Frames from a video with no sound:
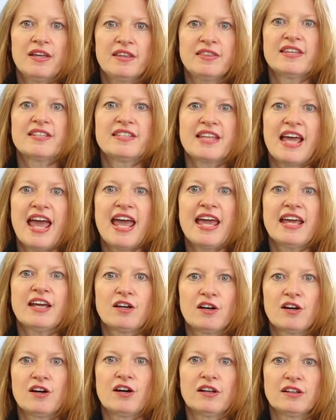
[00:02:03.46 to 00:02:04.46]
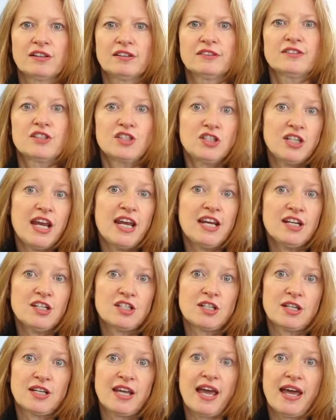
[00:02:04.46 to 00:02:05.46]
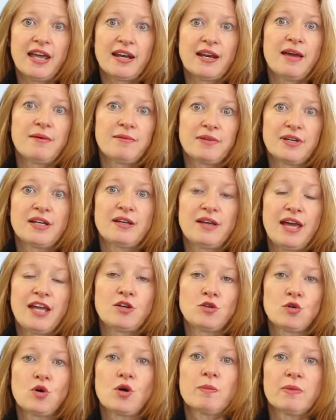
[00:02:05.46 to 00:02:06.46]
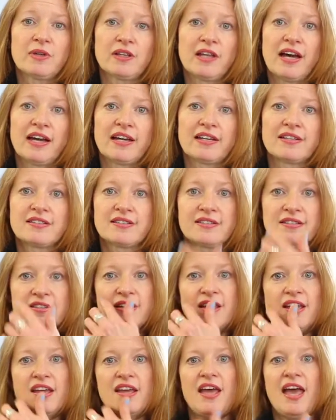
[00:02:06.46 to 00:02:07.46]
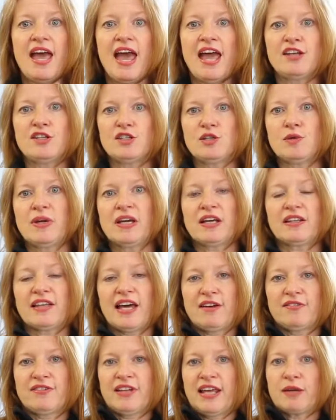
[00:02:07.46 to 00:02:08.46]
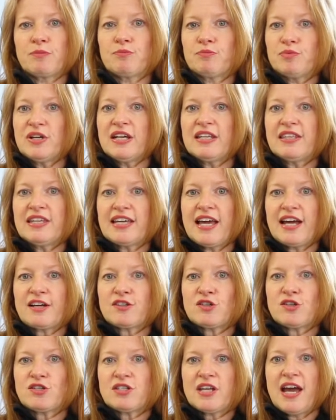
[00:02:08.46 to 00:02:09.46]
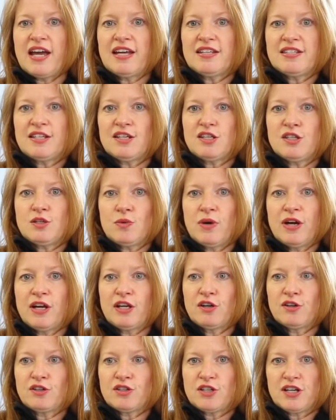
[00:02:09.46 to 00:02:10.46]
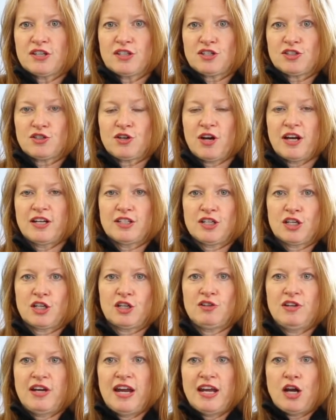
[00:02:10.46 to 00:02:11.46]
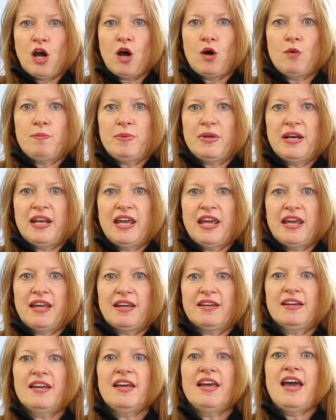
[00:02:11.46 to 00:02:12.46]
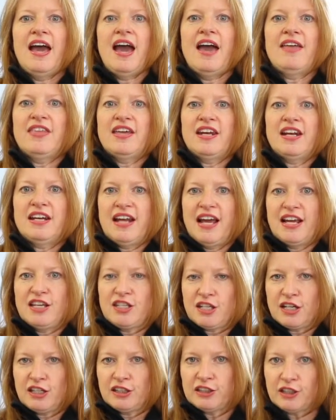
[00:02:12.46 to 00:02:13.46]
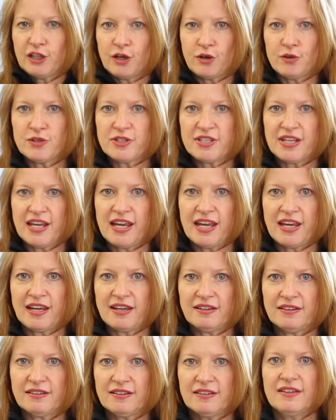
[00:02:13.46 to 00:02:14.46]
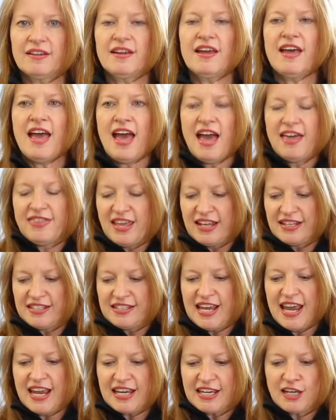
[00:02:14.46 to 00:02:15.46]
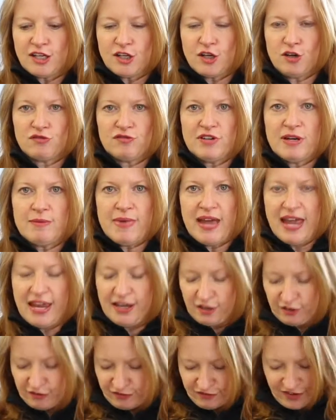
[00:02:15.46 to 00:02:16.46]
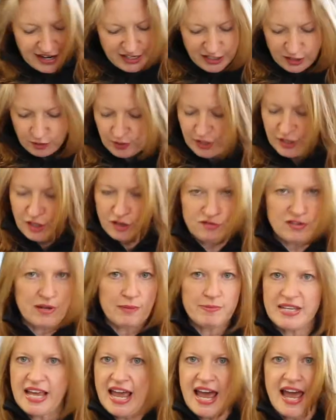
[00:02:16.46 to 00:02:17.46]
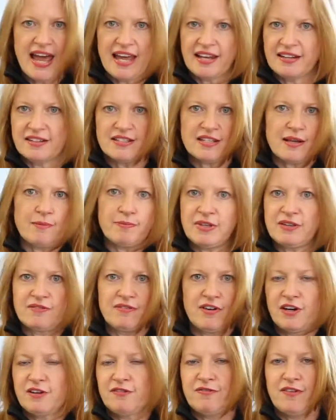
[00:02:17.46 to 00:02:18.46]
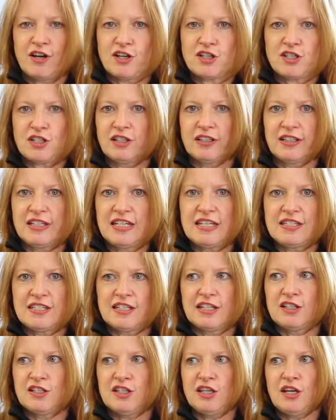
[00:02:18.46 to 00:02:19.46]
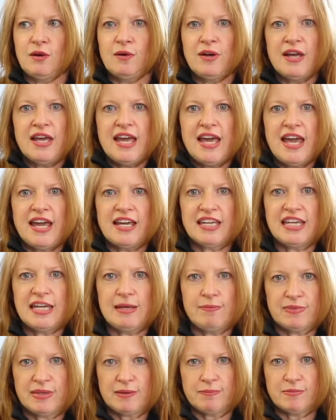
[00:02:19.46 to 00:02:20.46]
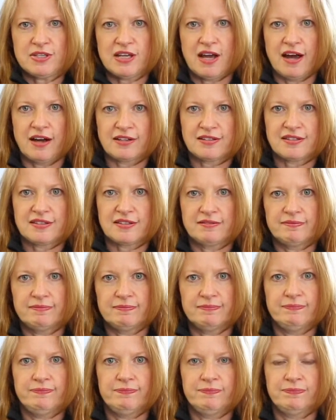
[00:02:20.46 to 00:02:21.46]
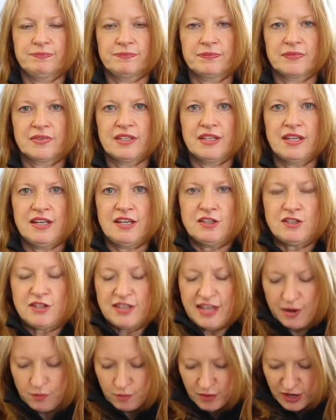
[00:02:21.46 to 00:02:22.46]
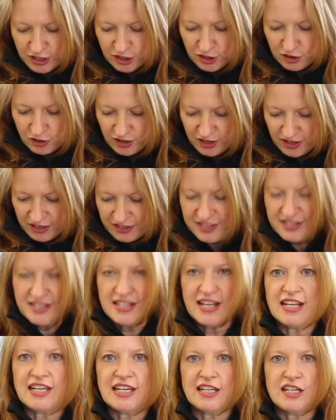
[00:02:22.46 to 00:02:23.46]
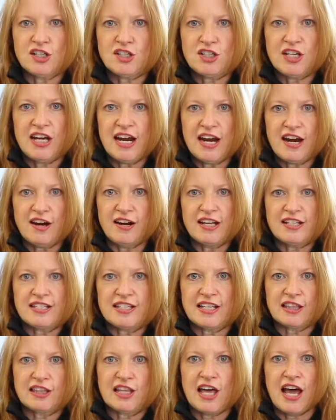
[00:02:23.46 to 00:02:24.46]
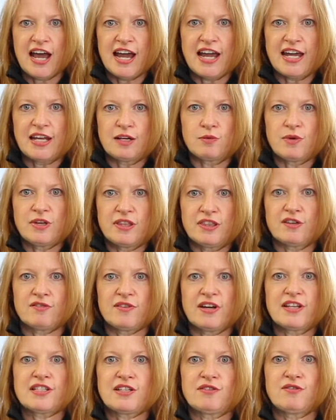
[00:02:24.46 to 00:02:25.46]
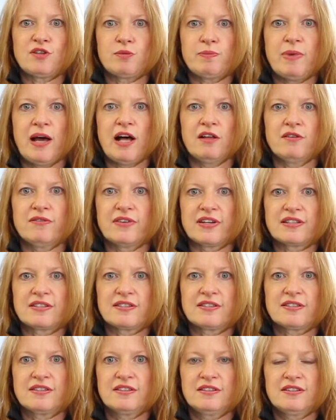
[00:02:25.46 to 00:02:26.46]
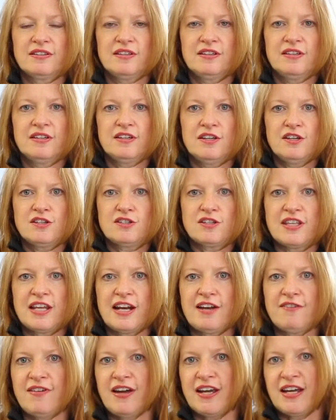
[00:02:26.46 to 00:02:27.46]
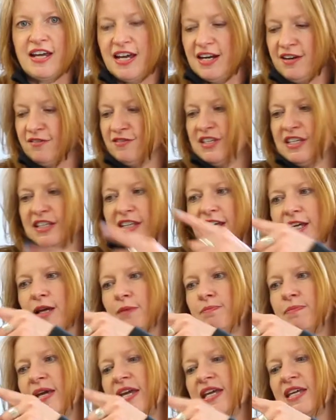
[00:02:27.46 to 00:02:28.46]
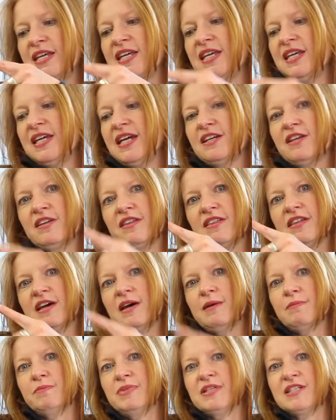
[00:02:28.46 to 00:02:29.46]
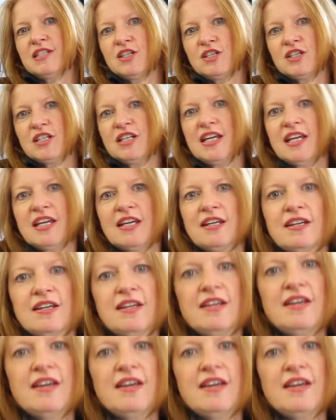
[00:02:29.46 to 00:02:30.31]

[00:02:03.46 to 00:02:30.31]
this angle change again and normalize. And doing a lot of breathing exercises where you're just trying to create opening and then a nice closing. And then taking your rib angle, finding where your ribs end, something very functional and easy to do, and keep them tucked. So that when you're sitting in a chair, it's in line with the rest of your pelvis. So that if I kind of did like a pinky and a thumb positioning,